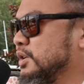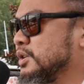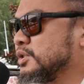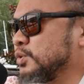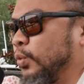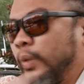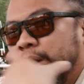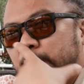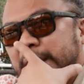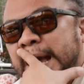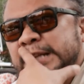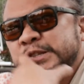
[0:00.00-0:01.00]
So where
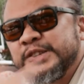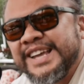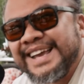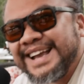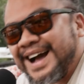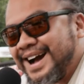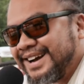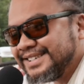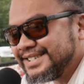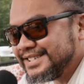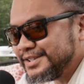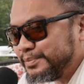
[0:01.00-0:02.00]
we at today,
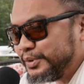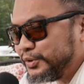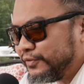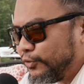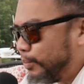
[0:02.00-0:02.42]
guys, is the beautiful